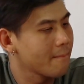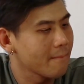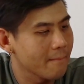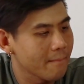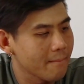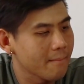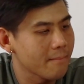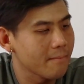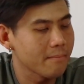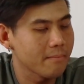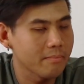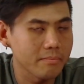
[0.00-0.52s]

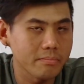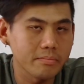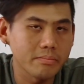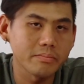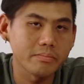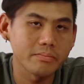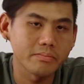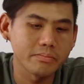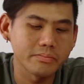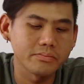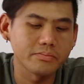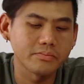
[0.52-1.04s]

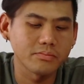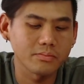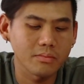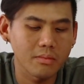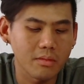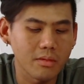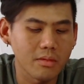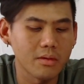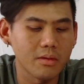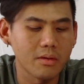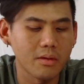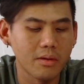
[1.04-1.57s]

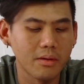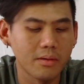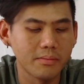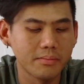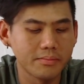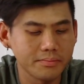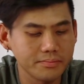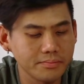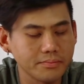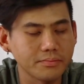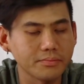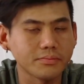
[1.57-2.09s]

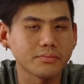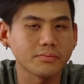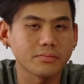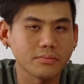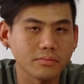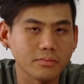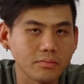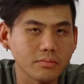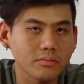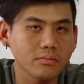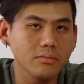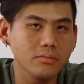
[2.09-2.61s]

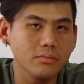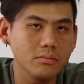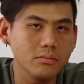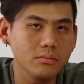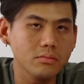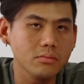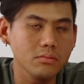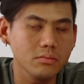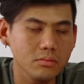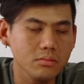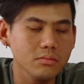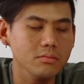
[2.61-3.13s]

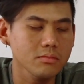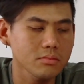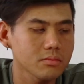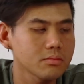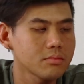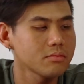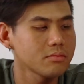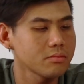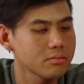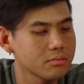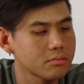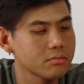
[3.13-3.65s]

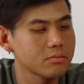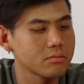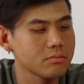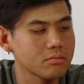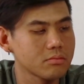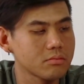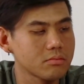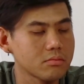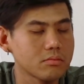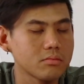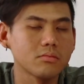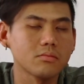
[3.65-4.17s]

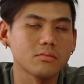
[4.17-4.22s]
This person isn't speaking.